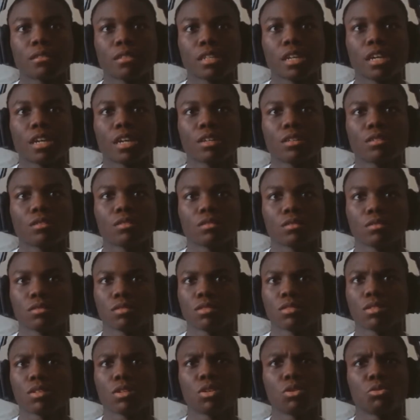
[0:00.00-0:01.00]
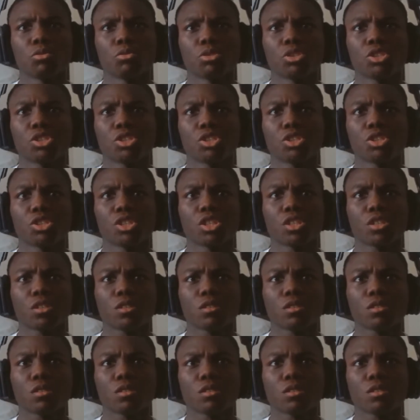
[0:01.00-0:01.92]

Oh, yeah. Oh, shit.